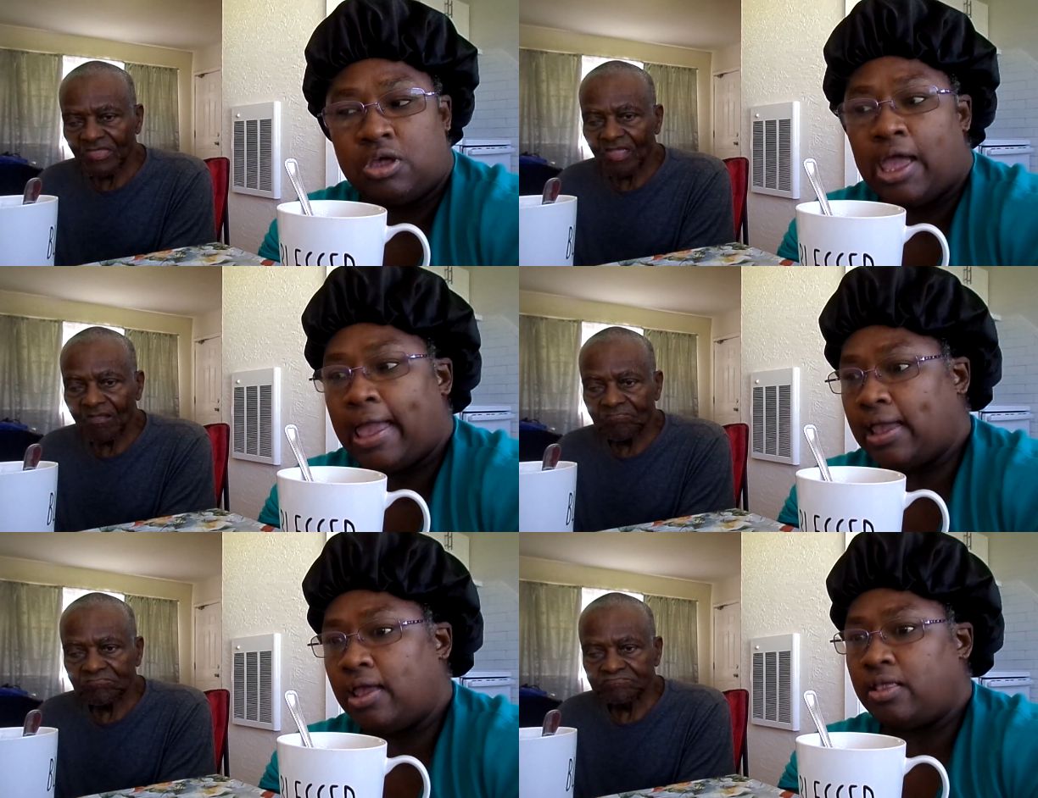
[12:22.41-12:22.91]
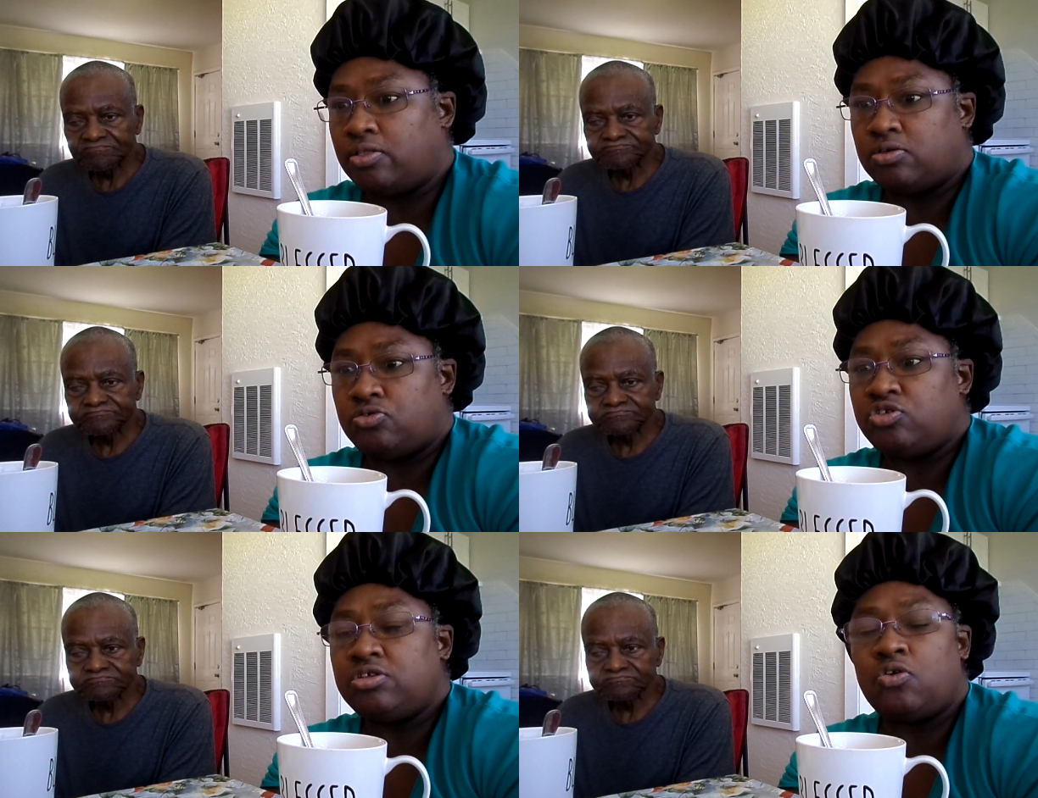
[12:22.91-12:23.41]
Speaker 1: and
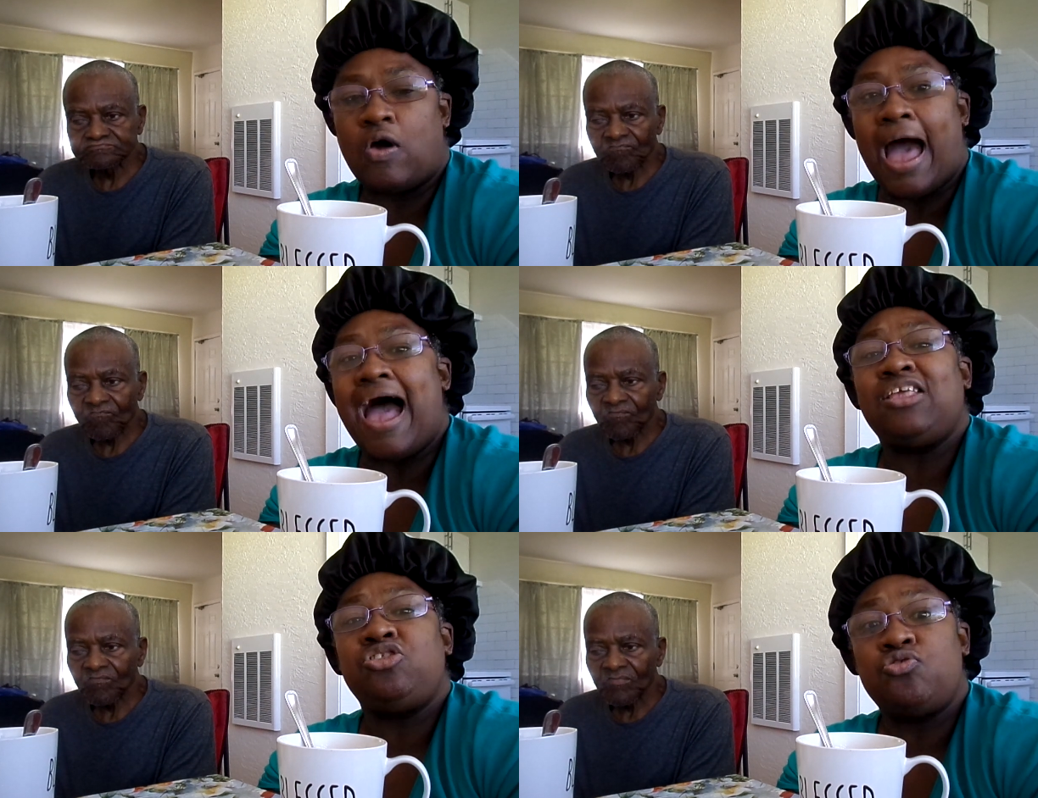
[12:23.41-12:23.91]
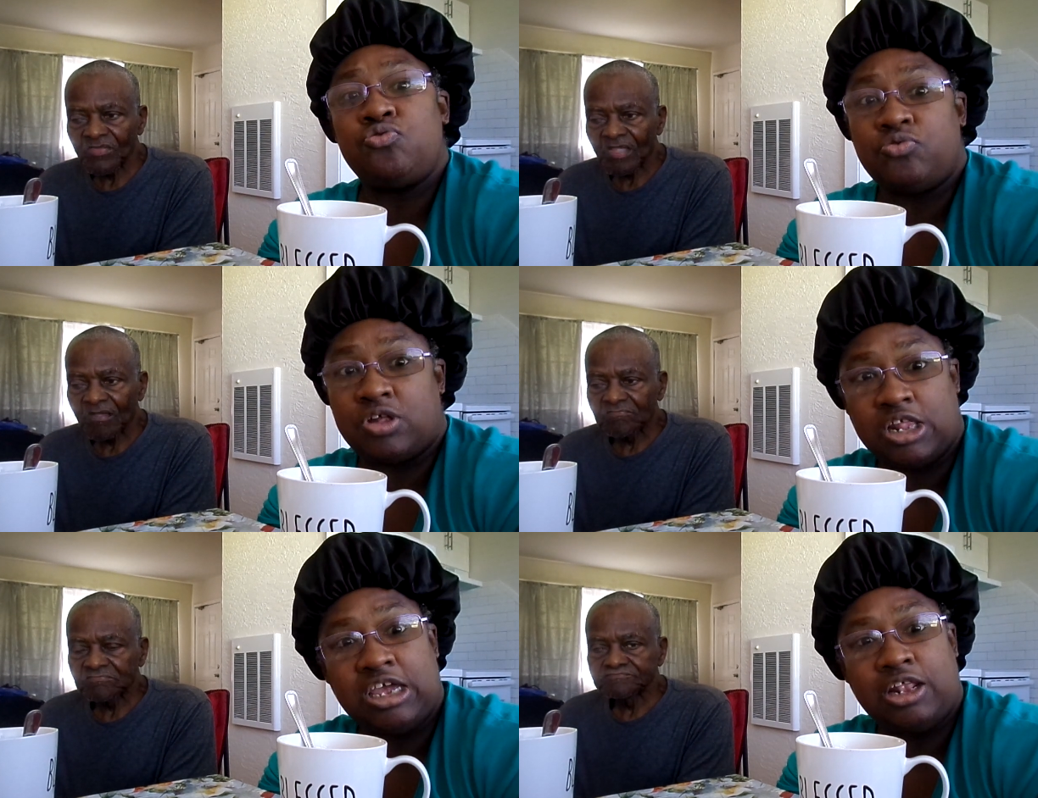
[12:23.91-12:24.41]
you know, I do
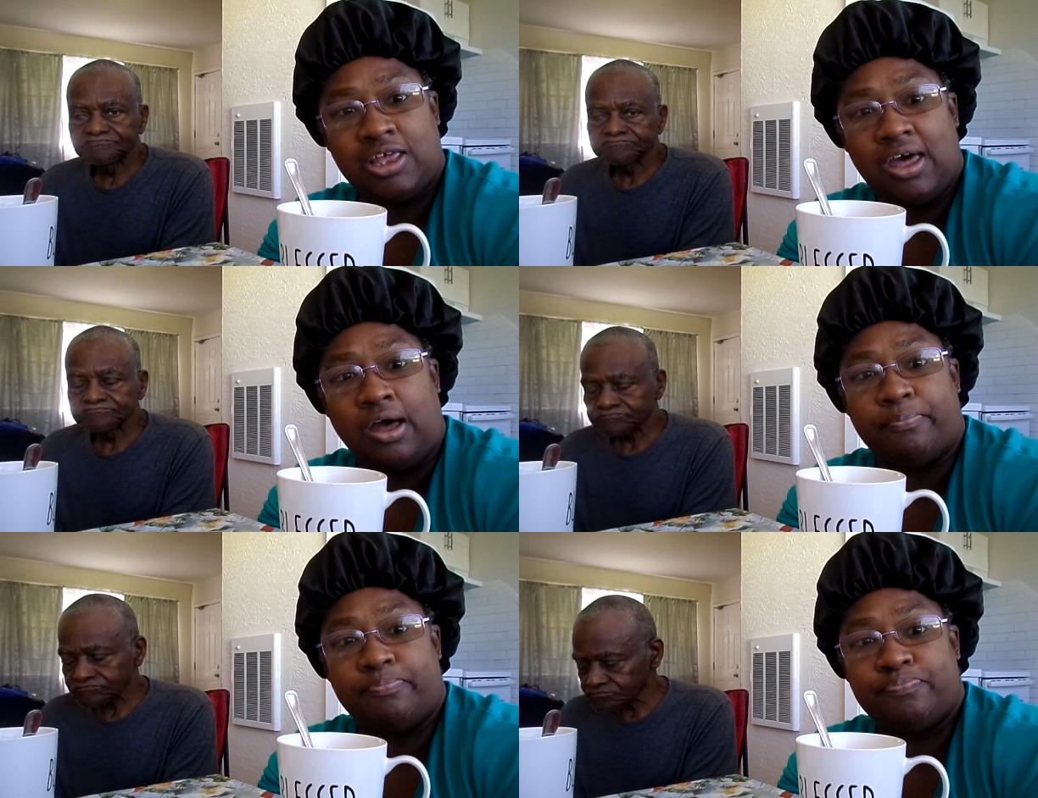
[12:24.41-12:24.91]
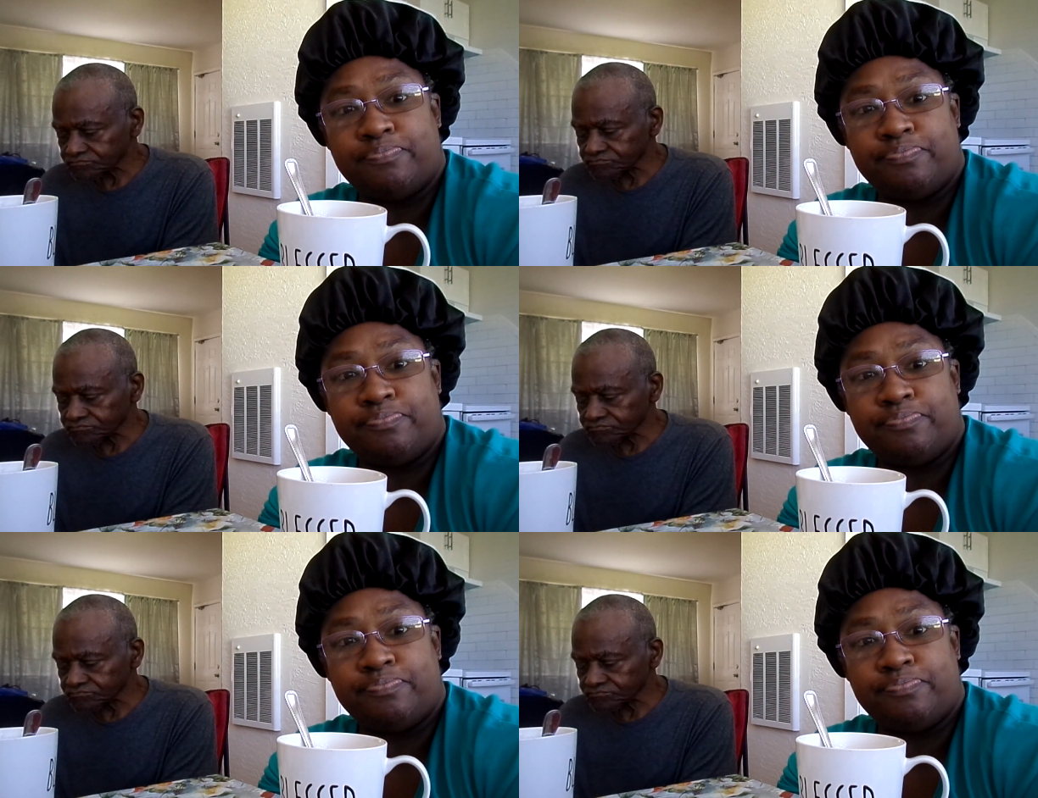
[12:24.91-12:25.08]
clean up.